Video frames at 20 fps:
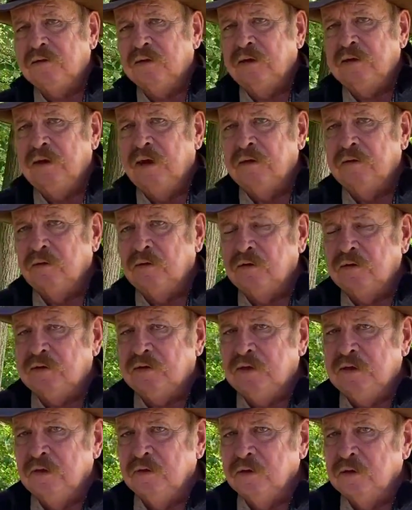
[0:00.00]
they not only just
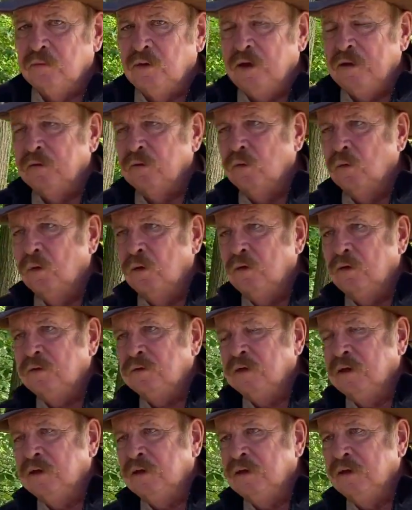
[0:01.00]
killed the other
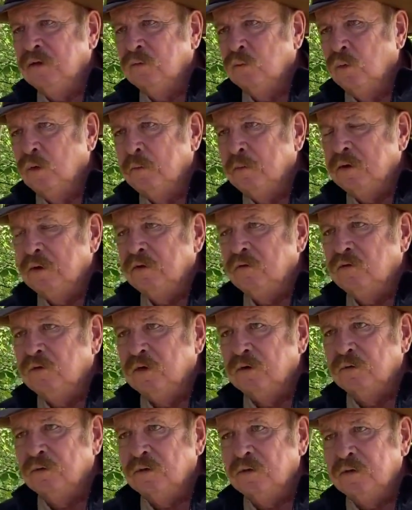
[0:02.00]
warriors, they killed women and
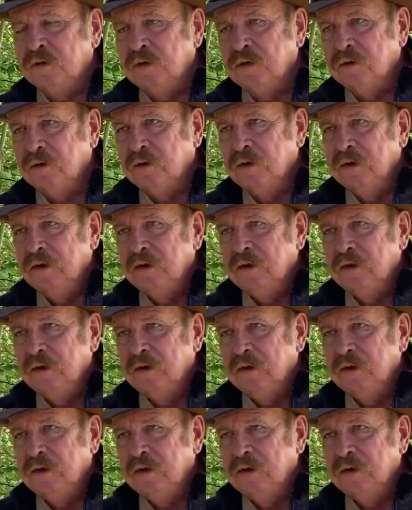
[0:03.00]
children too.